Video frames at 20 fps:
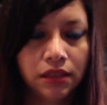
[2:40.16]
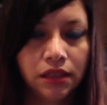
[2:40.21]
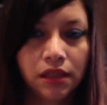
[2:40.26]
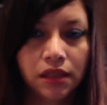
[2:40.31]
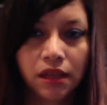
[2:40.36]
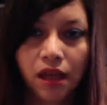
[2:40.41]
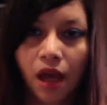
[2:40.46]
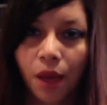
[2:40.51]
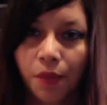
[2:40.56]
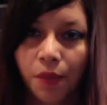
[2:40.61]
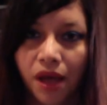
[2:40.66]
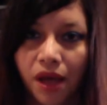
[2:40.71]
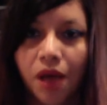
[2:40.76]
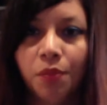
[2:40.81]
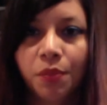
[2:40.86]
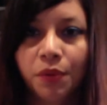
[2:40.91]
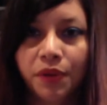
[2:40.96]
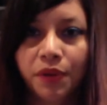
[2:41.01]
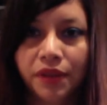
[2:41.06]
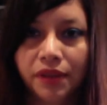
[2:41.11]
come
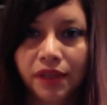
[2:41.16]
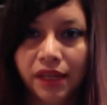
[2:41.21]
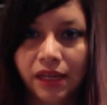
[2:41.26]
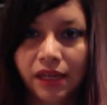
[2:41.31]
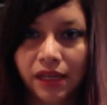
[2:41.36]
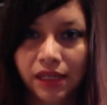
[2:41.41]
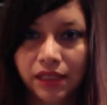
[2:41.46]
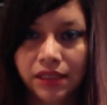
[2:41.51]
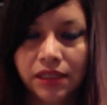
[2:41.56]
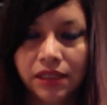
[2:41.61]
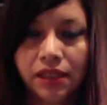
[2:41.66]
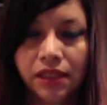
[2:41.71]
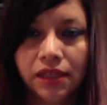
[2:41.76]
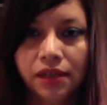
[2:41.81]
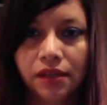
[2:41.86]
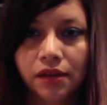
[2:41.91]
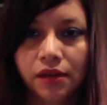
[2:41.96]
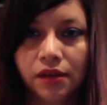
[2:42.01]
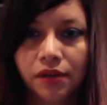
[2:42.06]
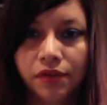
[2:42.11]
up with an
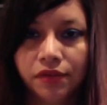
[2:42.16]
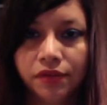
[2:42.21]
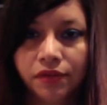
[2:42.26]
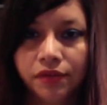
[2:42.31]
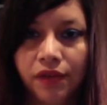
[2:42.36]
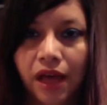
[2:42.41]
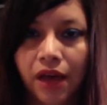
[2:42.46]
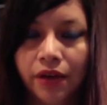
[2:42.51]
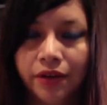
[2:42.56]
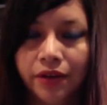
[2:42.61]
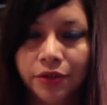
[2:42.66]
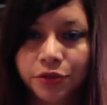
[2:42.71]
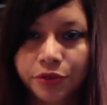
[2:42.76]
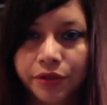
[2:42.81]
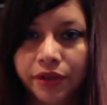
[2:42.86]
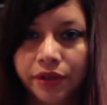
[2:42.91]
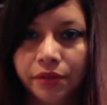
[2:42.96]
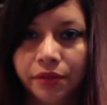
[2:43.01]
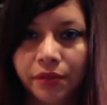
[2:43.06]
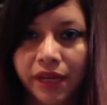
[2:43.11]
idea of how to
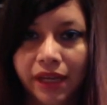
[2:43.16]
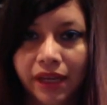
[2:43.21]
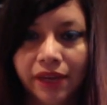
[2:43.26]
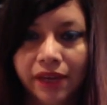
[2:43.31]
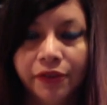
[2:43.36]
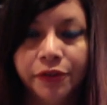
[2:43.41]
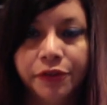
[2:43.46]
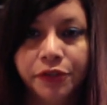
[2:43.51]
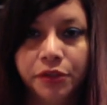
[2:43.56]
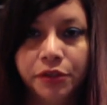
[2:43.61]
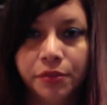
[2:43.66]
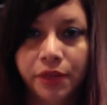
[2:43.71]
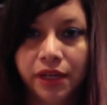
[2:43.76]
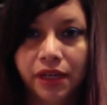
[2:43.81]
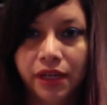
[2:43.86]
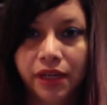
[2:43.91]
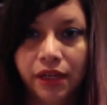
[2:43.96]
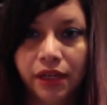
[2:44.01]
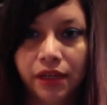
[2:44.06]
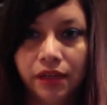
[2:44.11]
trigger my energy
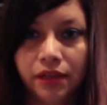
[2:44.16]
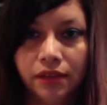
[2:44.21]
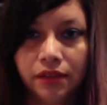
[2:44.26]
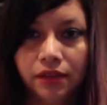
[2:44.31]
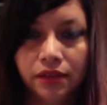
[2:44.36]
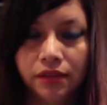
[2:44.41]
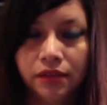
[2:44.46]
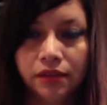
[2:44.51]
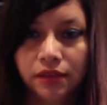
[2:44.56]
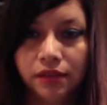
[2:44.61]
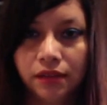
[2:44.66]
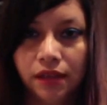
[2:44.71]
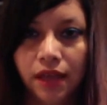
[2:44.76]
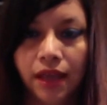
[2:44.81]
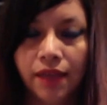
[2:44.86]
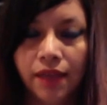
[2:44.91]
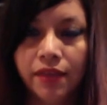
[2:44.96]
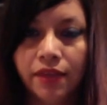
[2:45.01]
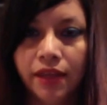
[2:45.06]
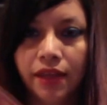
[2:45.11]
body
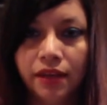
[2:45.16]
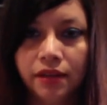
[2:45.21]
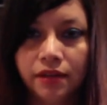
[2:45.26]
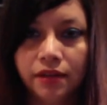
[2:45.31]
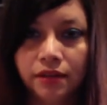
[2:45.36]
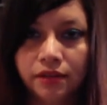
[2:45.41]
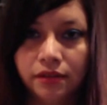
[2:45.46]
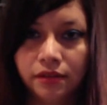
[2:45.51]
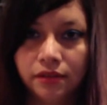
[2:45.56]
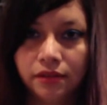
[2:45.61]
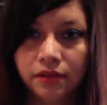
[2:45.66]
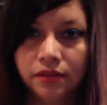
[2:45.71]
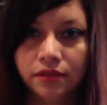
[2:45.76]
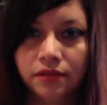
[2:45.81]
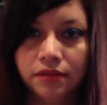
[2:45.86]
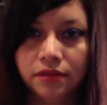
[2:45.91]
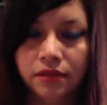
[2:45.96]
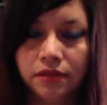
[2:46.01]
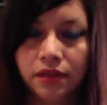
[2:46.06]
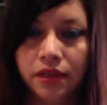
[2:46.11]
and then
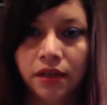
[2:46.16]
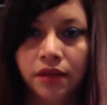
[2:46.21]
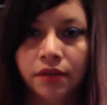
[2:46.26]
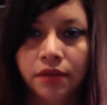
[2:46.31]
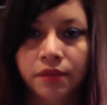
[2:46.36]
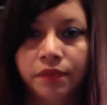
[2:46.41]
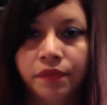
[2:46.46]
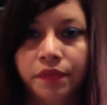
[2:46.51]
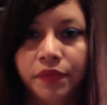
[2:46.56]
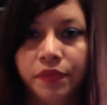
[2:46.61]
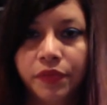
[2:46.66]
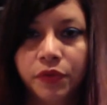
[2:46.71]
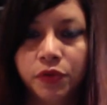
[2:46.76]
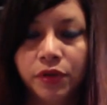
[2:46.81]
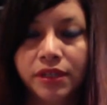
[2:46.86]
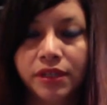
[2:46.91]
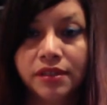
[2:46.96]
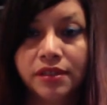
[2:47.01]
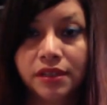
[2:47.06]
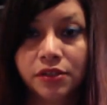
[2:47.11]

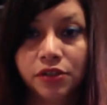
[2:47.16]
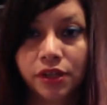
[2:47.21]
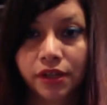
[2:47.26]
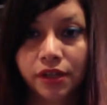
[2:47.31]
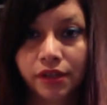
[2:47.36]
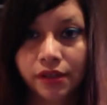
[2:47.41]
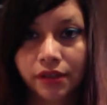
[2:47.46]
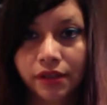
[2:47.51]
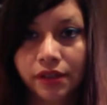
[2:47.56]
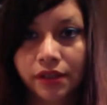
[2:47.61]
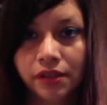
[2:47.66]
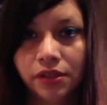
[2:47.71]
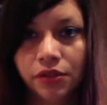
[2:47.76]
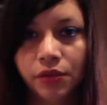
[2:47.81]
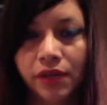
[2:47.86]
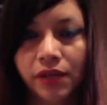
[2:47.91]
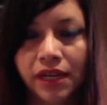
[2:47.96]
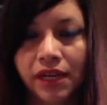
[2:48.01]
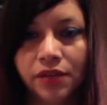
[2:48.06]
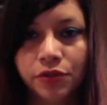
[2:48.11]
transition into
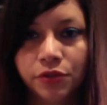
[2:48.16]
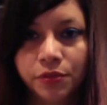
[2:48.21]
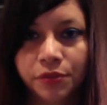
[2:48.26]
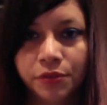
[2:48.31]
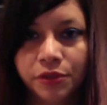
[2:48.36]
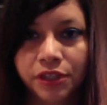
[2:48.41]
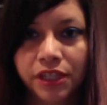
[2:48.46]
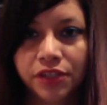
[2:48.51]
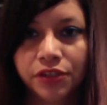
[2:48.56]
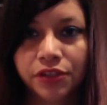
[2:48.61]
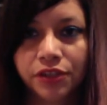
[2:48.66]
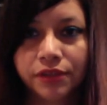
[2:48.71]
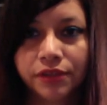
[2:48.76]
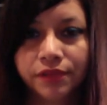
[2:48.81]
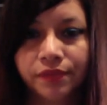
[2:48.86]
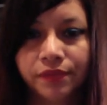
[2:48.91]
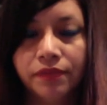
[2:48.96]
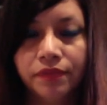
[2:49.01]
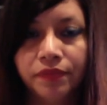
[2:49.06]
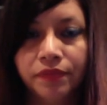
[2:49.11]
an astral
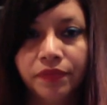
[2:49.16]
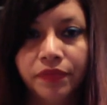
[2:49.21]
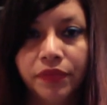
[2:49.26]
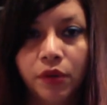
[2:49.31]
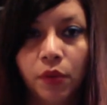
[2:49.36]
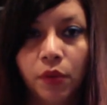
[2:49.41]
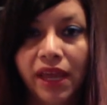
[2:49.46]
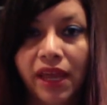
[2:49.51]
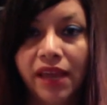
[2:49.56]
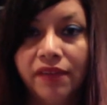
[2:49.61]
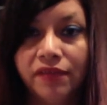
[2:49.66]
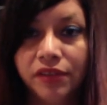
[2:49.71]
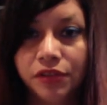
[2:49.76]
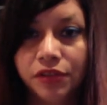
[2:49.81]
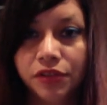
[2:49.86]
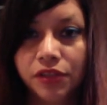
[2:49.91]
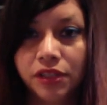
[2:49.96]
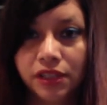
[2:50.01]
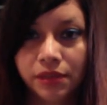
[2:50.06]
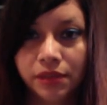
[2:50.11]
projection. The way I
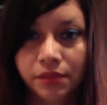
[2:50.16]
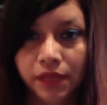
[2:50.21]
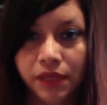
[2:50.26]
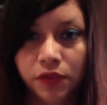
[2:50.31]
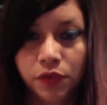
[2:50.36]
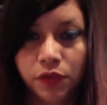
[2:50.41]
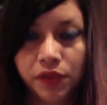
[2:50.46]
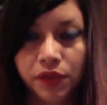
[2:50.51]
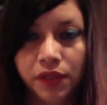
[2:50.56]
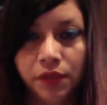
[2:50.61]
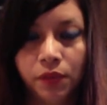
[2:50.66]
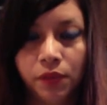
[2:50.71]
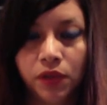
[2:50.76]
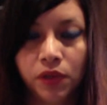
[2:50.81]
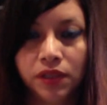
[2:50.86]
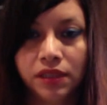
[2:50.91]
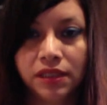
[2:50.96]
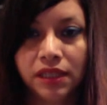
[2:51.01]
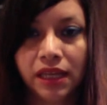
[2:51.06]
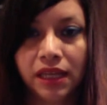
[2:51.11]
envisioned it in my dream
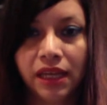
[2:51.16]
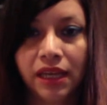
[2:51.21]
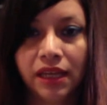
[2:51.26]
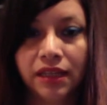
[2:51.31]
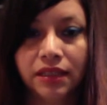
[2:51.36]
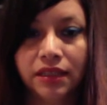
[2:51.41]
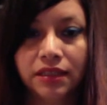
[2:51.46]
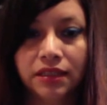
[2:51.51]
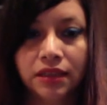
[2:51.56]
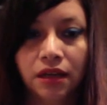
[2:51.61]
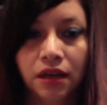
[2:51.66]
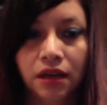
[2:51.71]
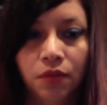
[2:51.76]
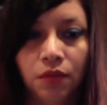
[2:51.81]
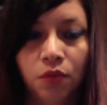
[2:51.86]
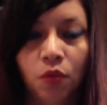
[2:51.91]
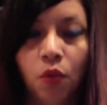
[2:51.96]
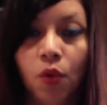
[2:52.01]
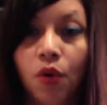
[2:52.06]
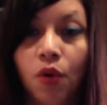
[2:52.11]
was that
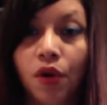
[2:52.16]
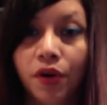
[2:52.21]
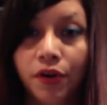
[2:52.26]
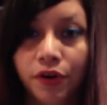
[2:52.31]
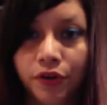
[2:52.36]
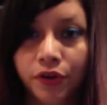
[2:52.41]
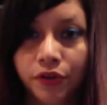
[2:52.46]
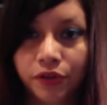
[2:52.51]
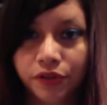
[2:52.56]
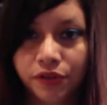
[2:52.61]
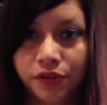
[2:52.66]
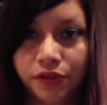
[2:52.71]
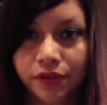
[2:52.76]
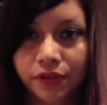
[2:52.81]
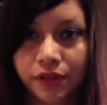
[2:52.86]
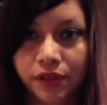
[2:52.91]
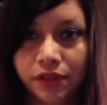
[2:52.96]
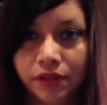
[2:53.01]
water could do it.